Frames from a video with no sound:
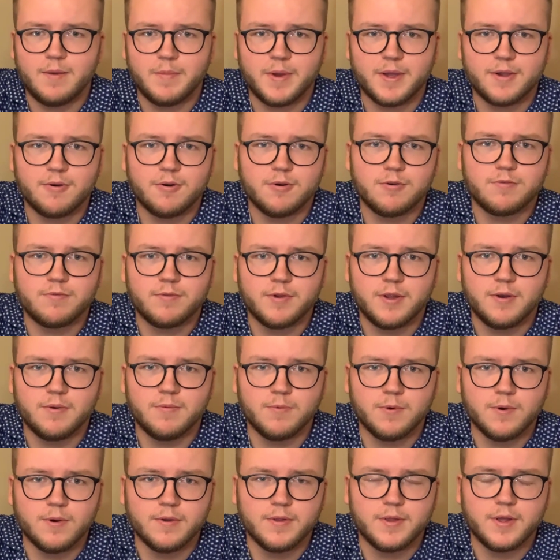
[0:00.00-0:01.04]
my girlfriend
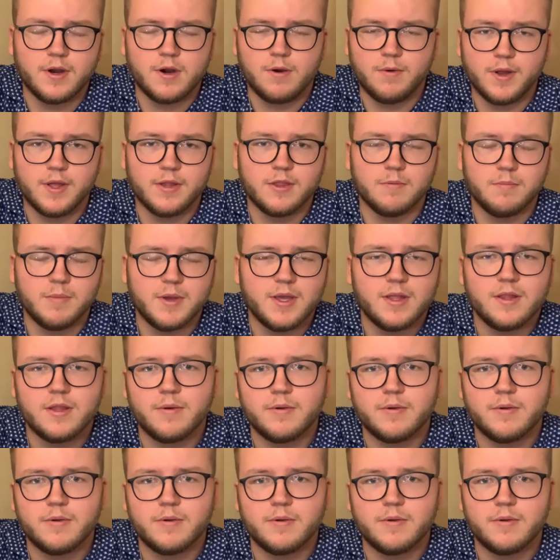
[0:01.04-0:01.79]
were there around the bed.